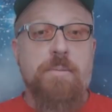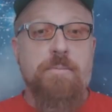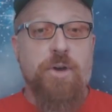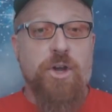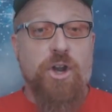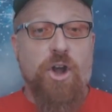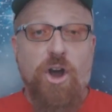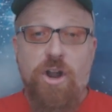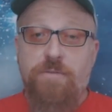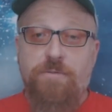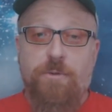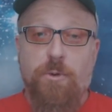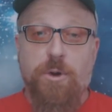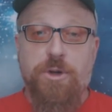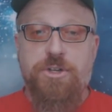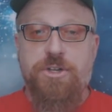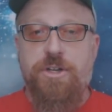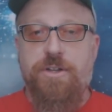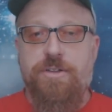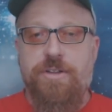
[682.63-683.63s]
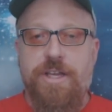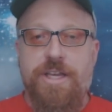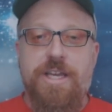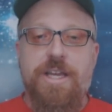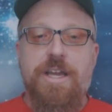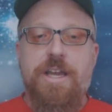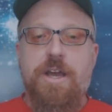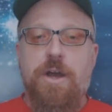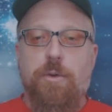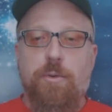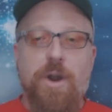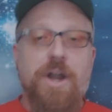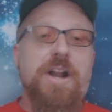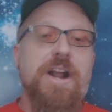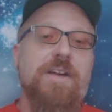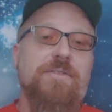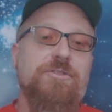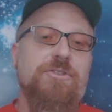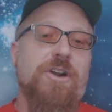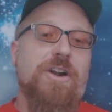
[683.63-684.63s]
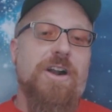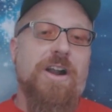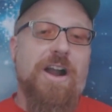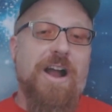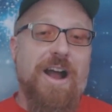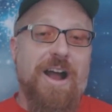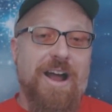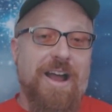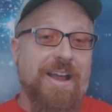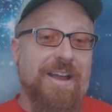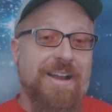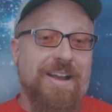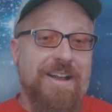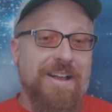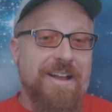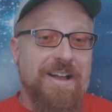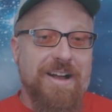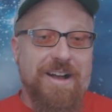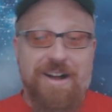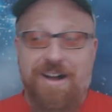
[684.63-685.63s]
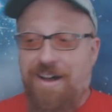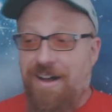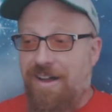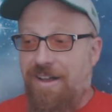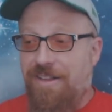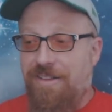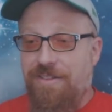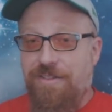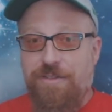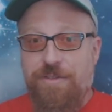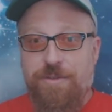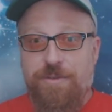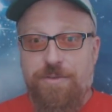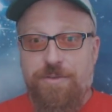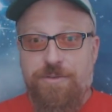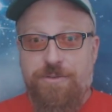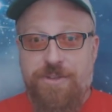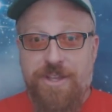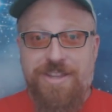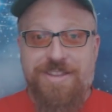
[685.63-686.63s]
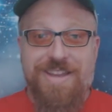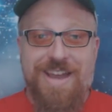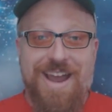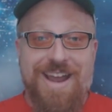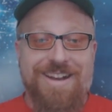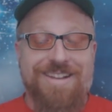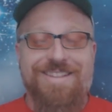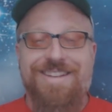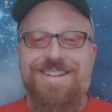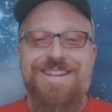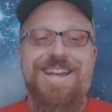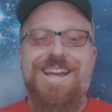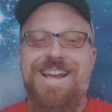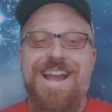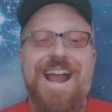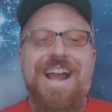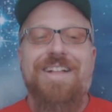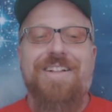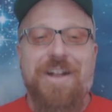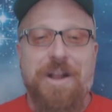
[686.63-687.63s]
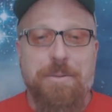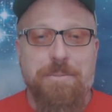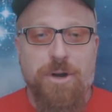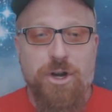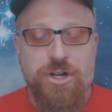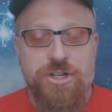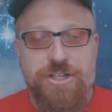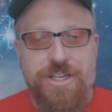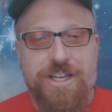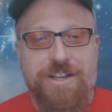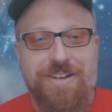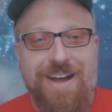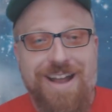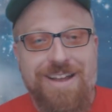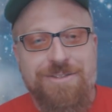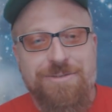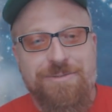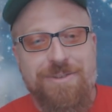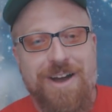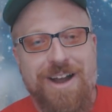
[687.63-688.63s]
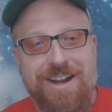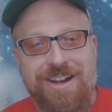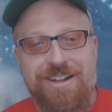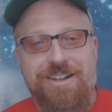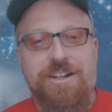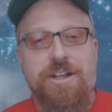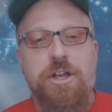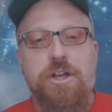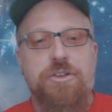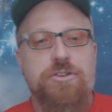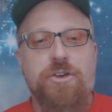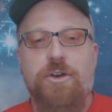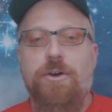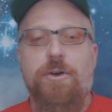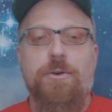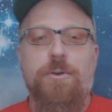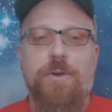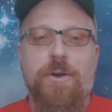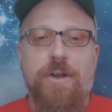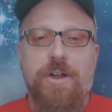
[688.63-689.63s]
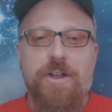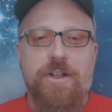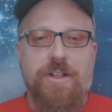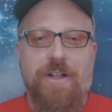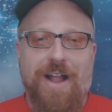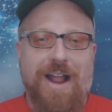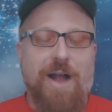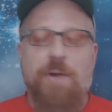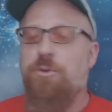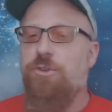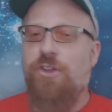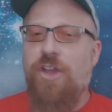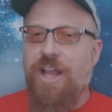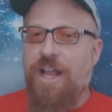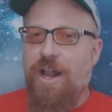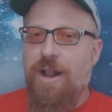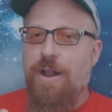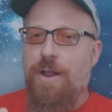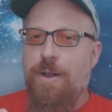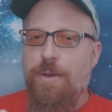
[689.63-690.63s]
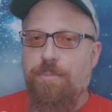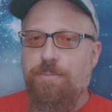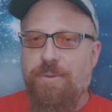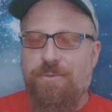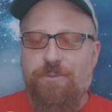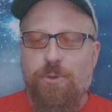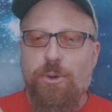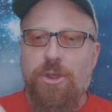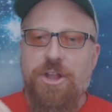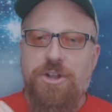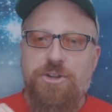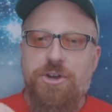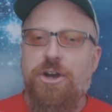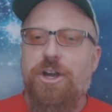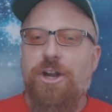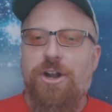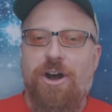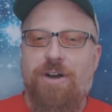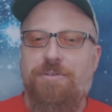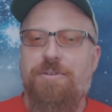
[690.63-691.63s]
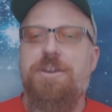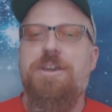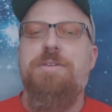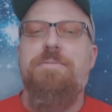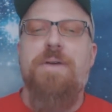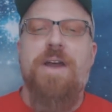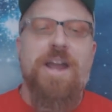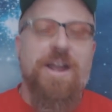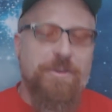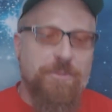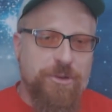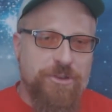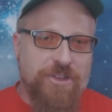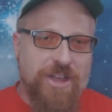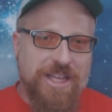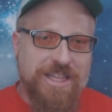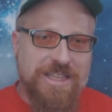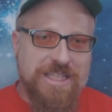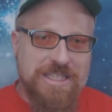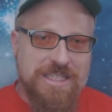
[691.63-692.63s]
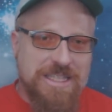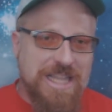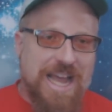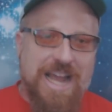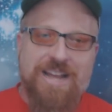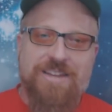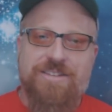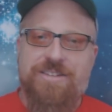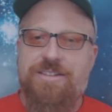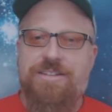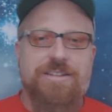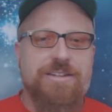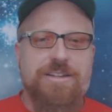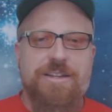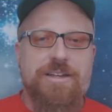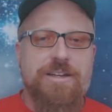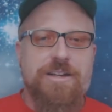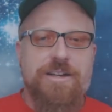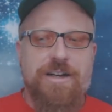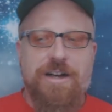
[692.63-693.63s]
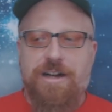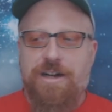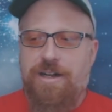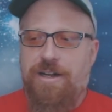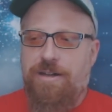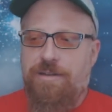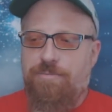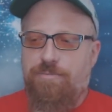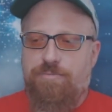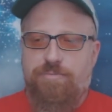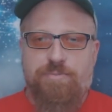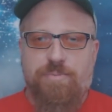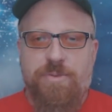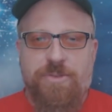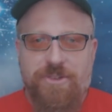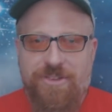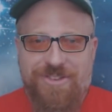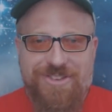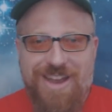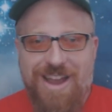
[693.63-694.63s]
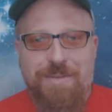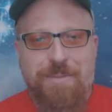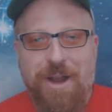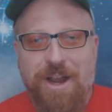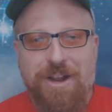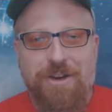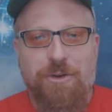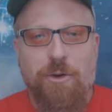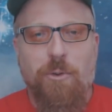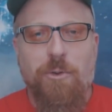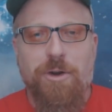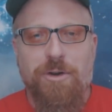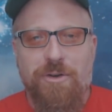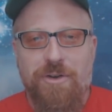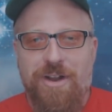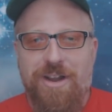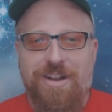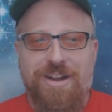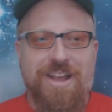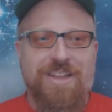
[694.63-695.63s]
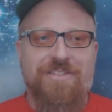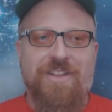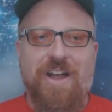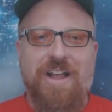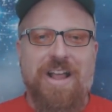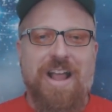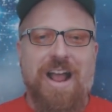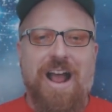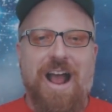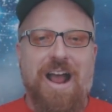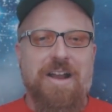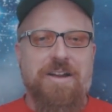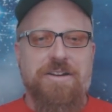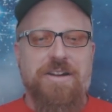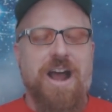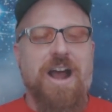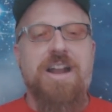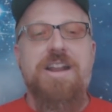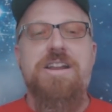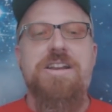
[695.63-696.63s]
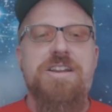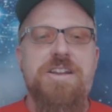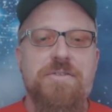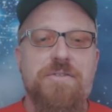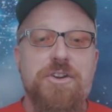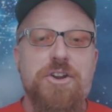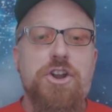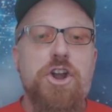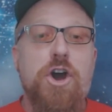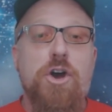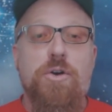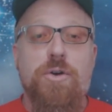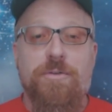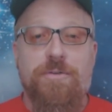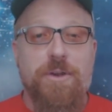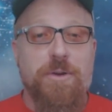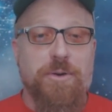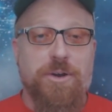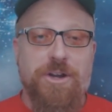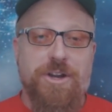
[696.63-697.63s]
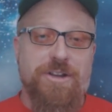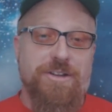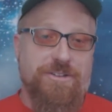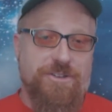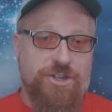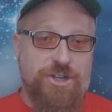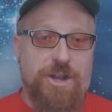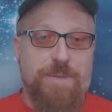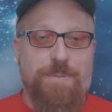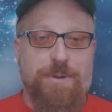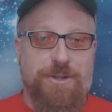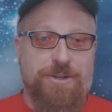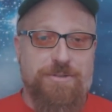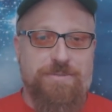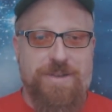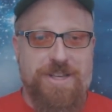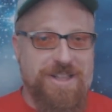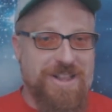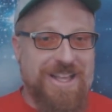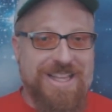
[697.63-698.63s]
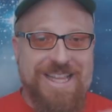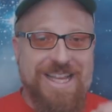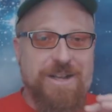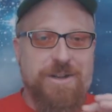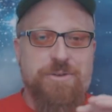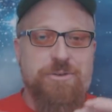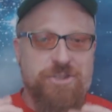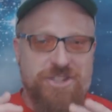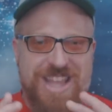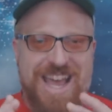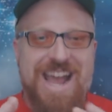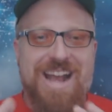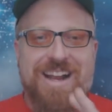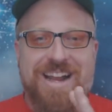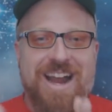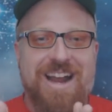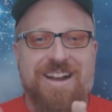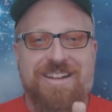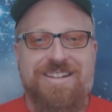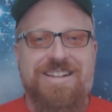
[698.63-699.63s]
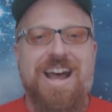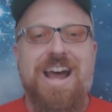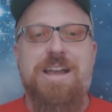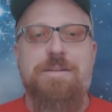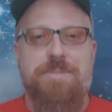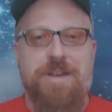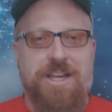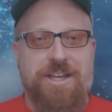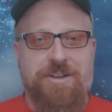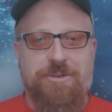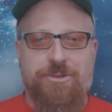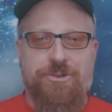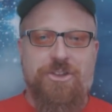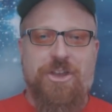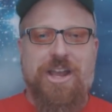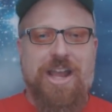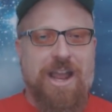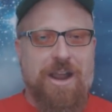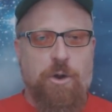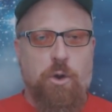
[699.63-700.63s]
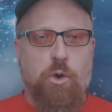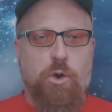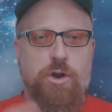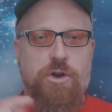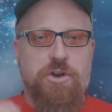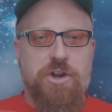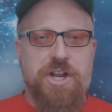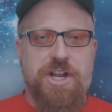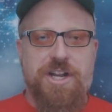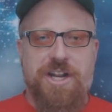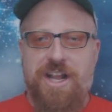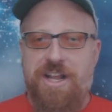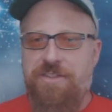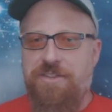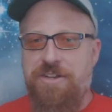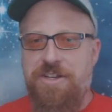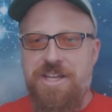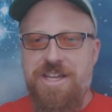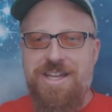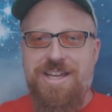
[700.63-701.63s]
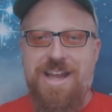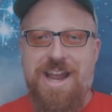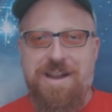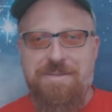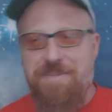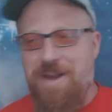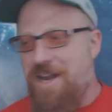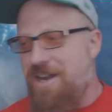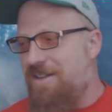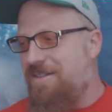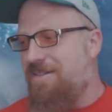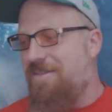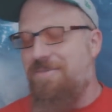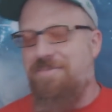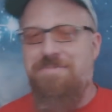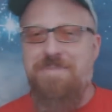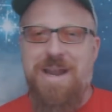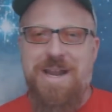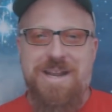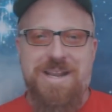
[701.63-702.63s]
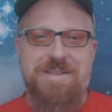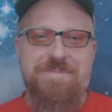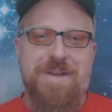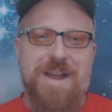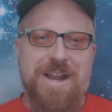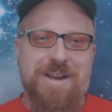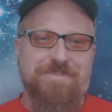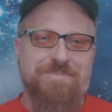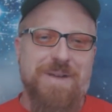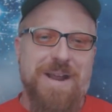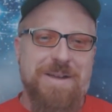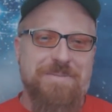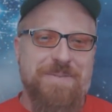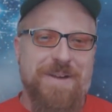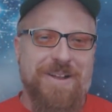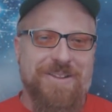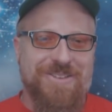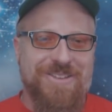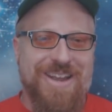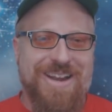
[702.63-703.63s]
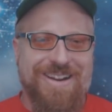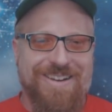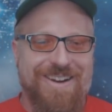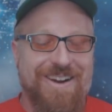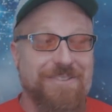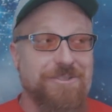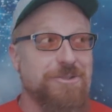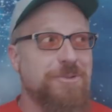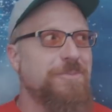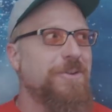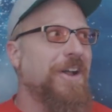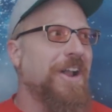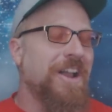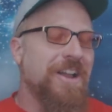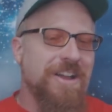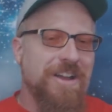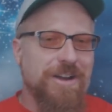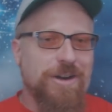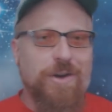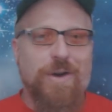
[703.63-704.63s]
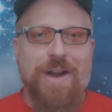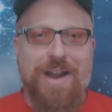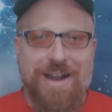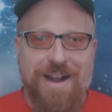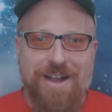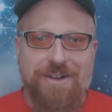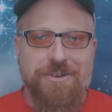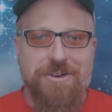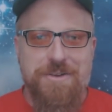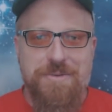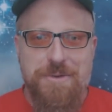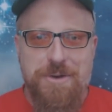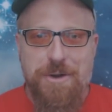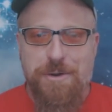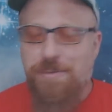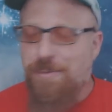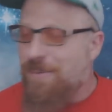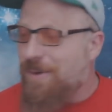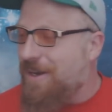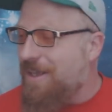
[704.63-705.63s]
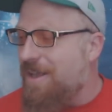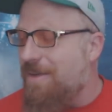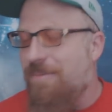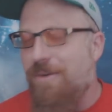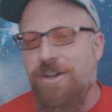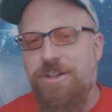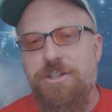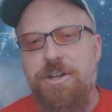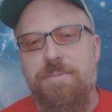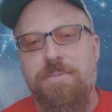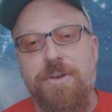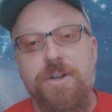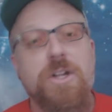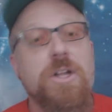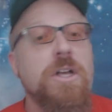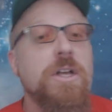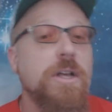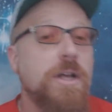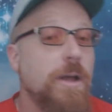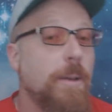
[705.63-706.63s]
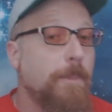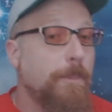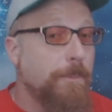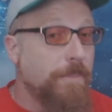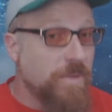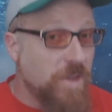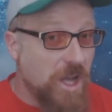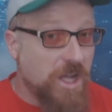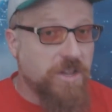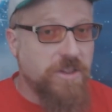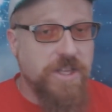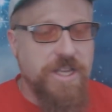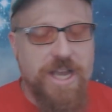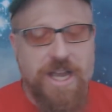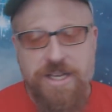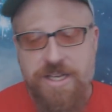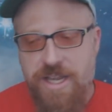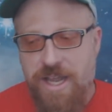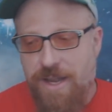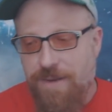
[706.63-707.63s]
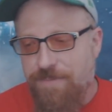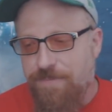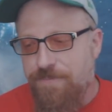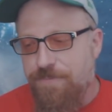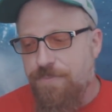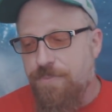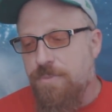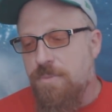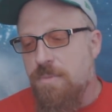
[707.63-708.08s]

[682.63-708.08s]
But unfortunately, right after I did that, the DEA like emergency classified it. So like I was like, before they took it off of eBay, it was like the last time I could order it, and like I didn't even know if they were gonna ship it to me. Like that, it was that kind of timing. It was like I ordered it, and the DEA made eBay and PayPal take it off. So I'm like, great, I don't even know if I'm gonna get my shipment. Luckily, I did.